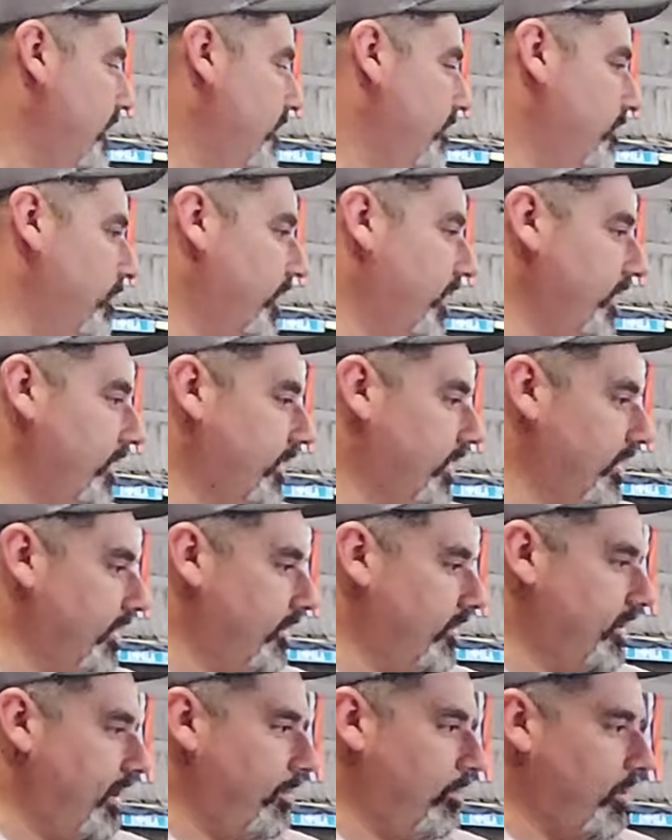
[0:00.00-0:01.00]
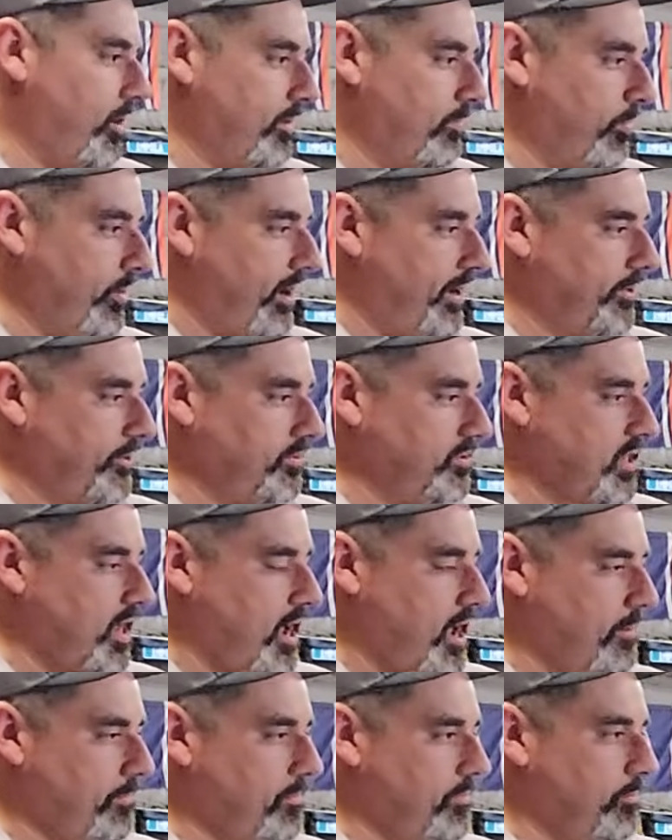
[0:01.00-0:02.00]
But I bought a brand new
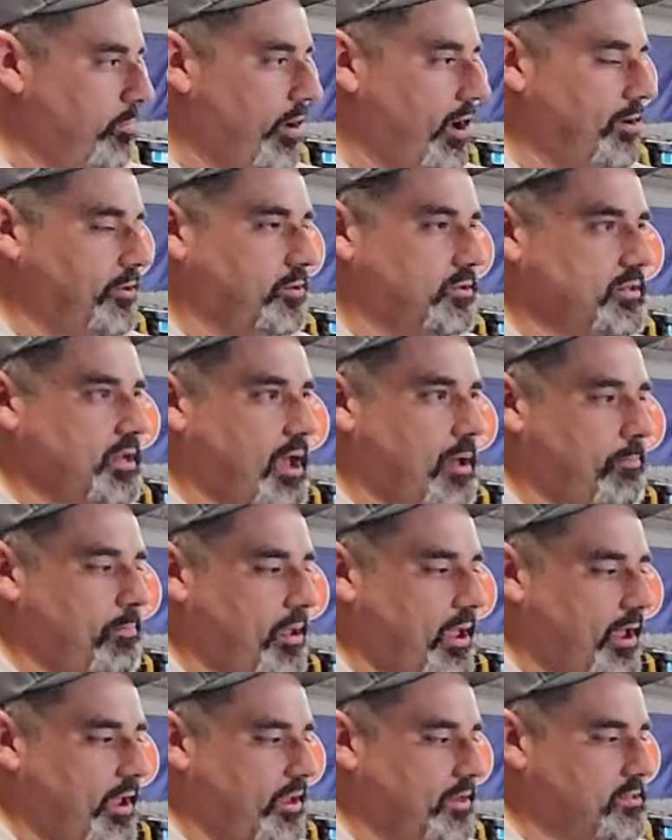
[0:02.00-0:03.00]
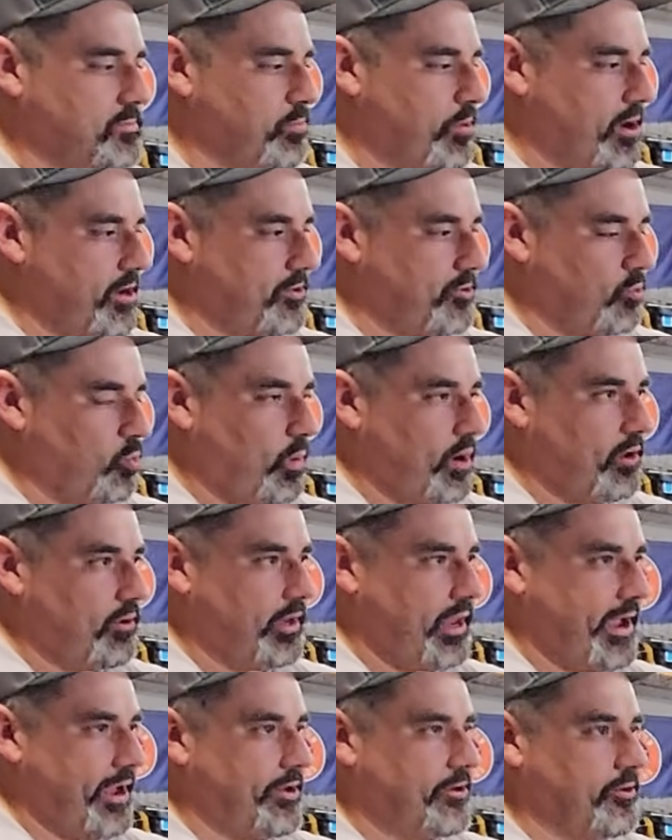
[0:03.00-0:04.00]
top pads, brand new well
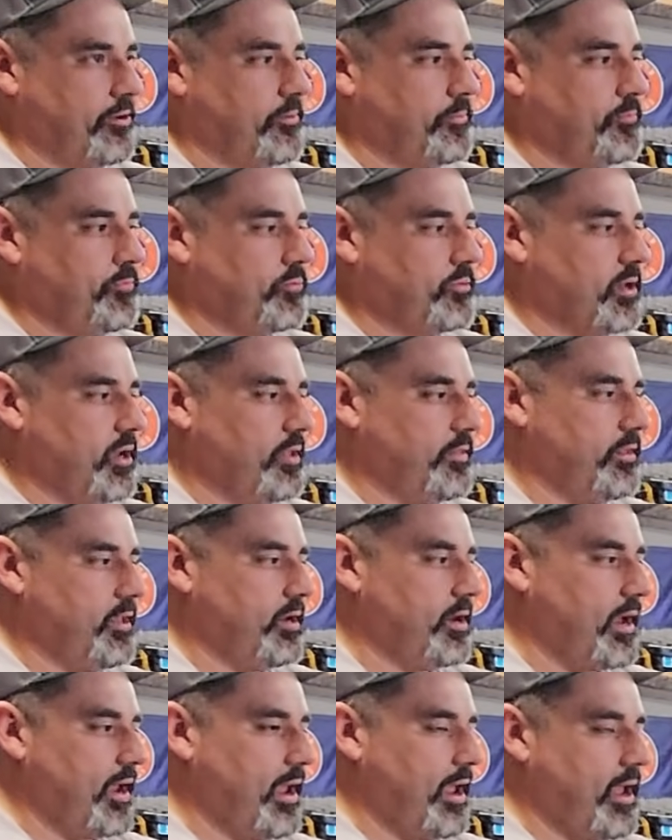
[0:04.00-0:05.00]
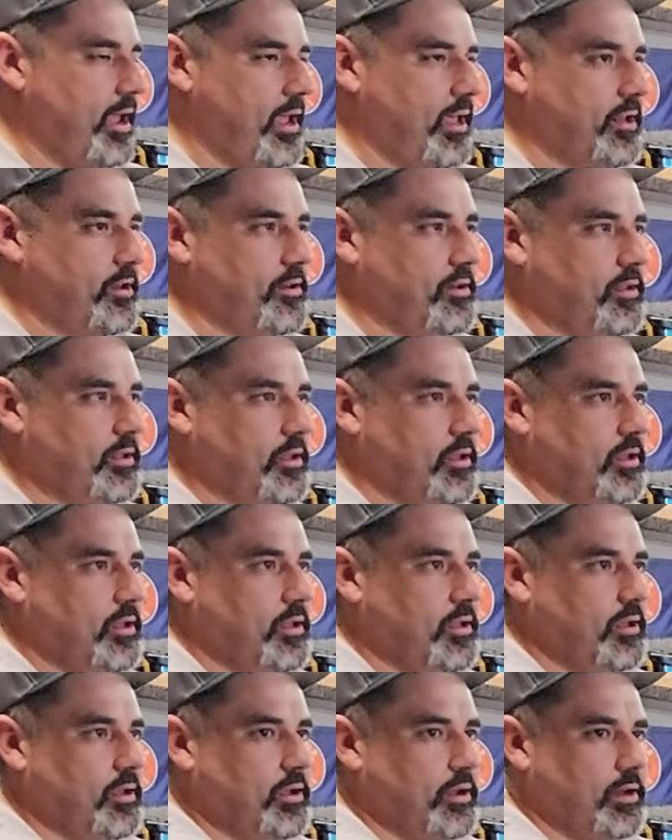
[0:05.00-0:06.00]
liner, and then I had
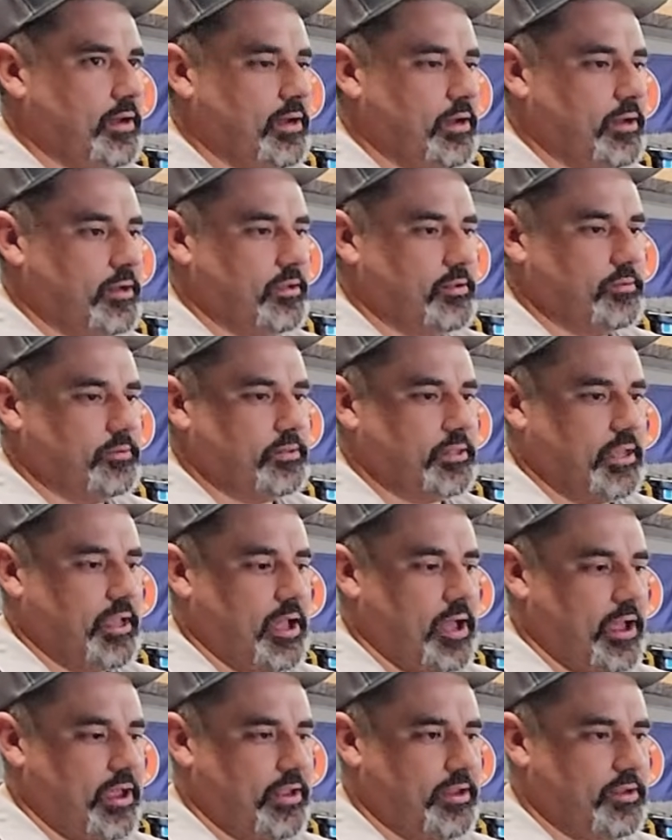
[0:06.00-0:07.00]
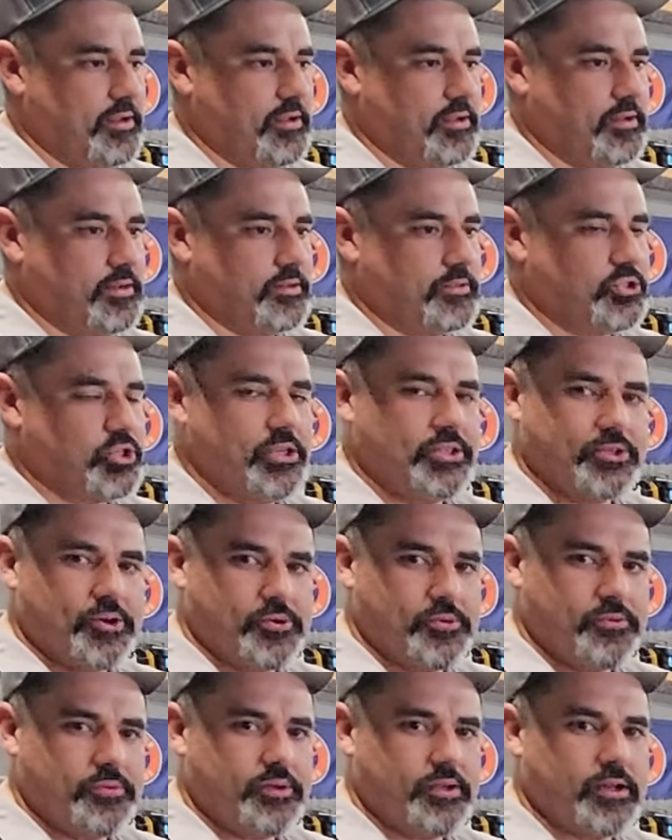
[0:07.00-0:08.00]
the guy,
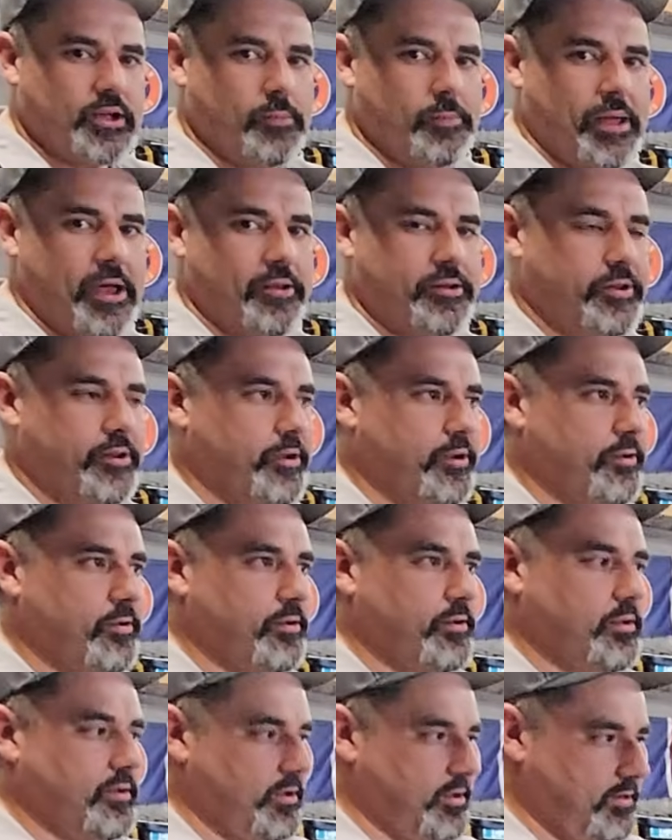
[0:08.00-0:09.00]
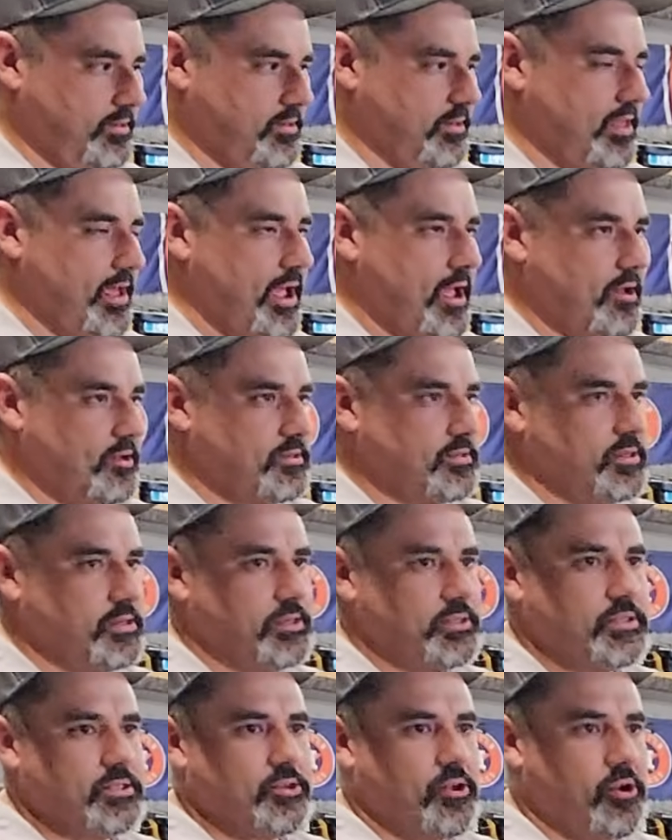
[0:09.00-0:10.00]
Chito, come out here to the house and
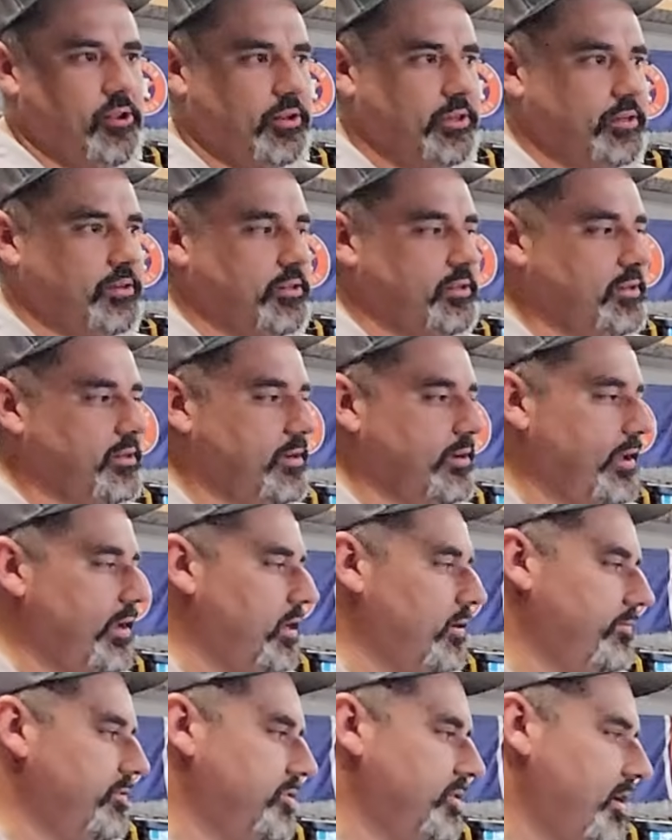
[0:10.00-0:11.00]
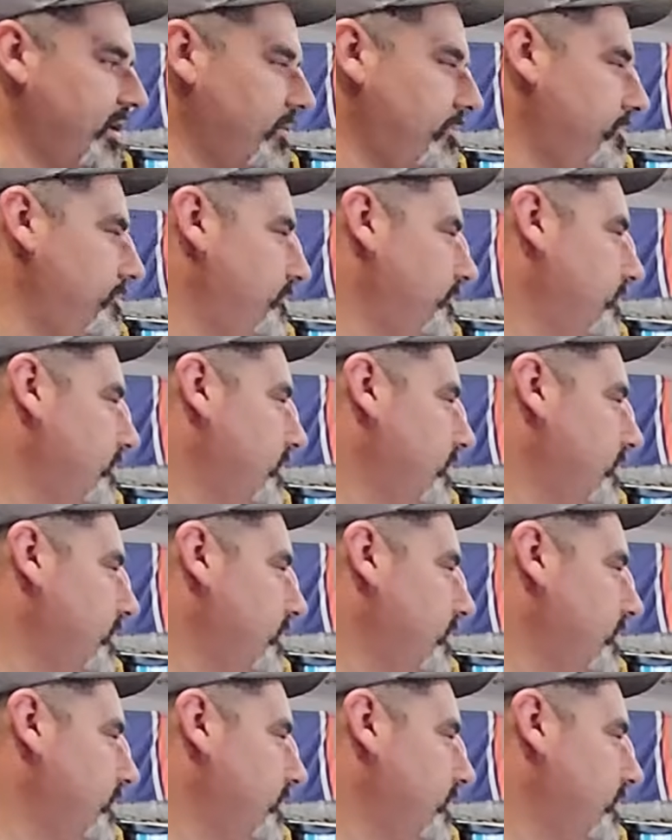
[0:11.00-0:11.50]
install it. He did a hell of a job.